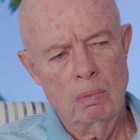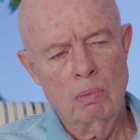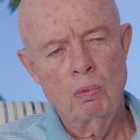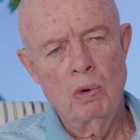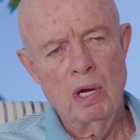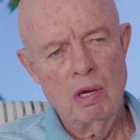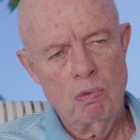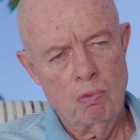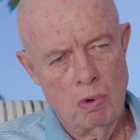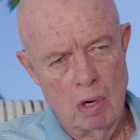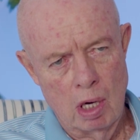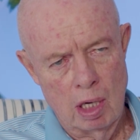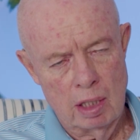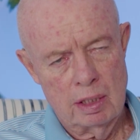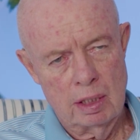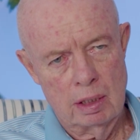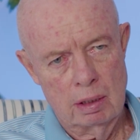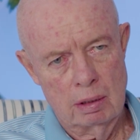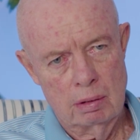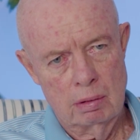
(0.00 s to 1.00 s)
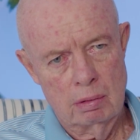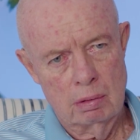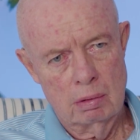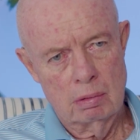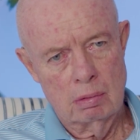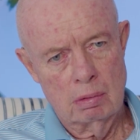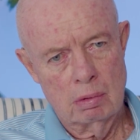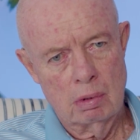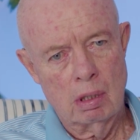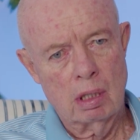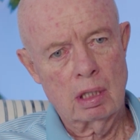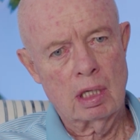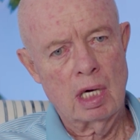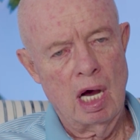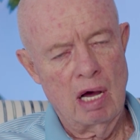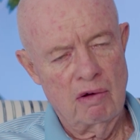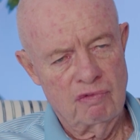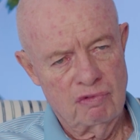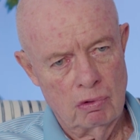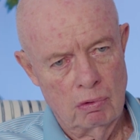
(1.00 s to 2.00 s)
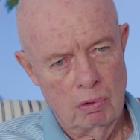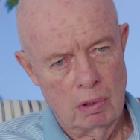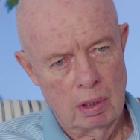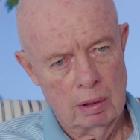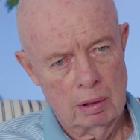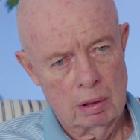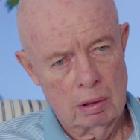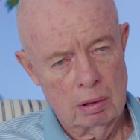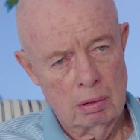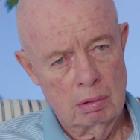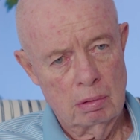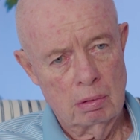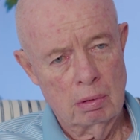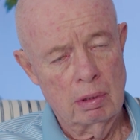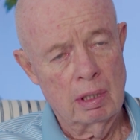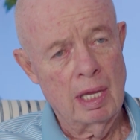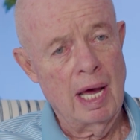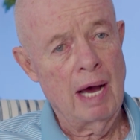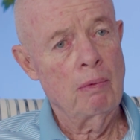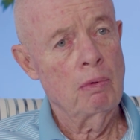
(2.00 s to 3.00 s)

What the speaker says: We wanted a golf course that